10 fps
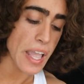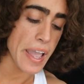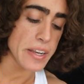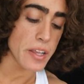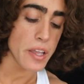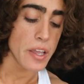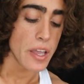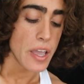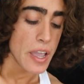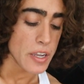and
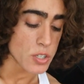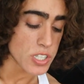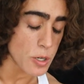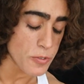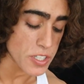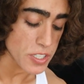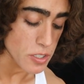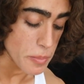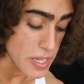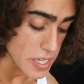you know, shellfish
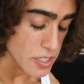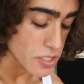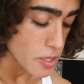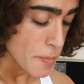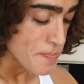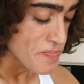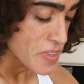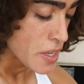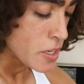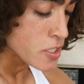to me is
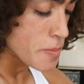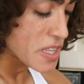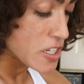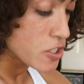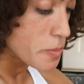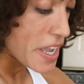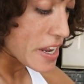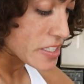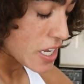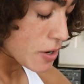something that should be
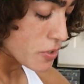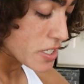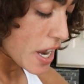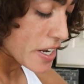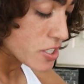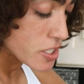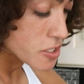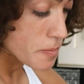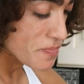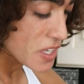added to every diet. It's
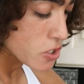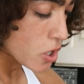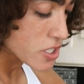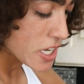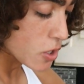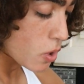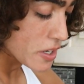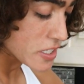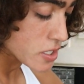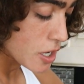just, it's hard to get
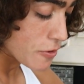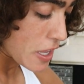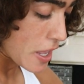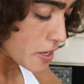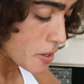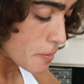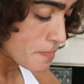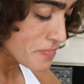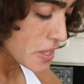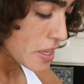quality stuff, and
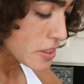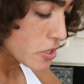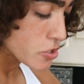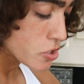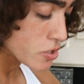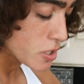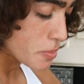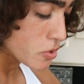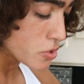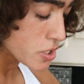there are certainly
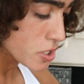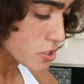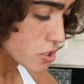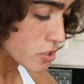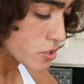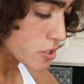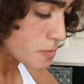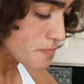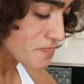pollution concerns.